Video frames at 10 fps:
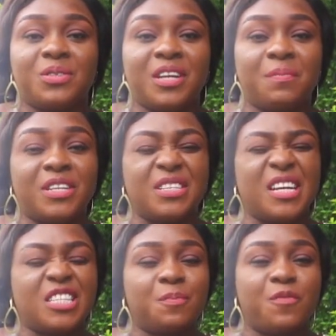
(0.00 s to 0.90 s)
today, but
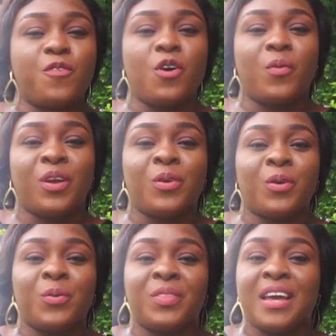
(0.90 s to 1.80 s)
just before we
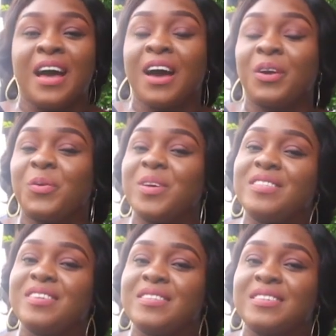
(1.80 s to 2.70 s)
go, there are
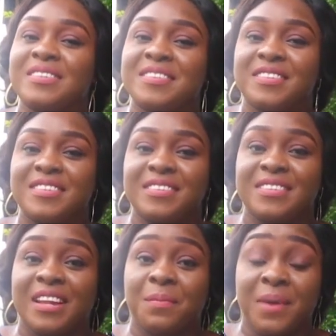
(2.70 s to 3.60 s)
questions and
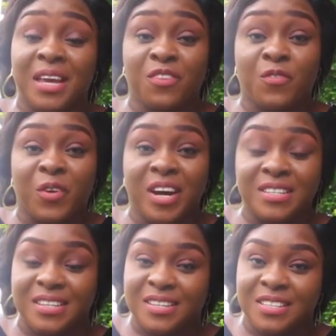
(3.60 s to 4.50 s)
concerns that are begging for
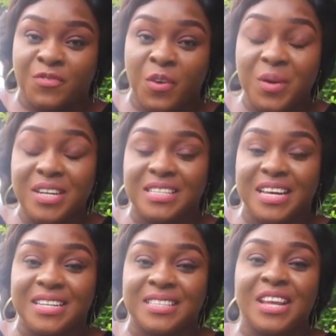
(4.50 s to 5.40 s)
answers. For
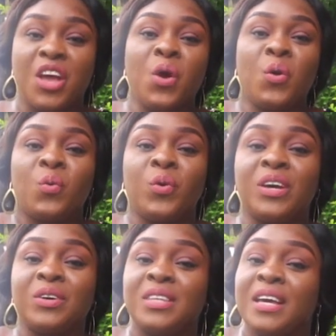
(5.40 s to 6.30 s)
instance,
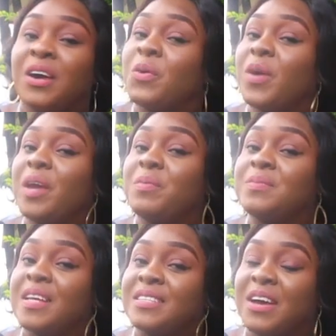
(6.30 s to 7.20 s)
Will the Akwa
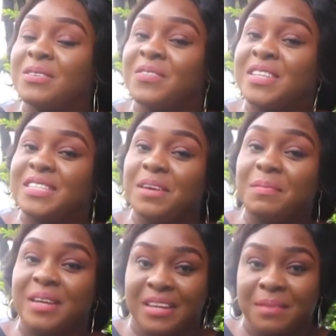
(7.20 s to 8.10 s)
Ibom State House of
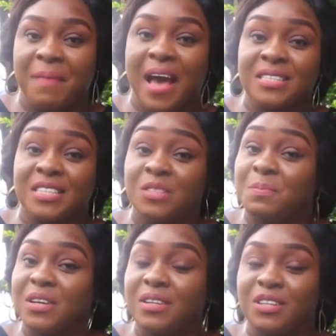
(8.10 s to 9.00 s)
Assembly pass this
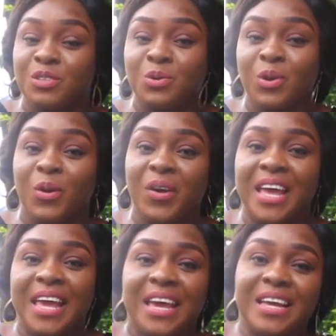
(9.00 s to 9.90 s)
bill into law?
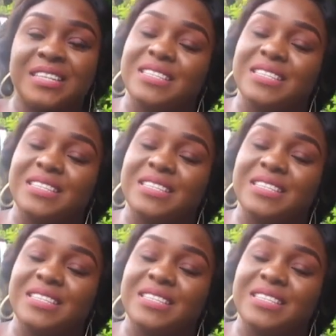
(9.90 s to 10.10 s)
Is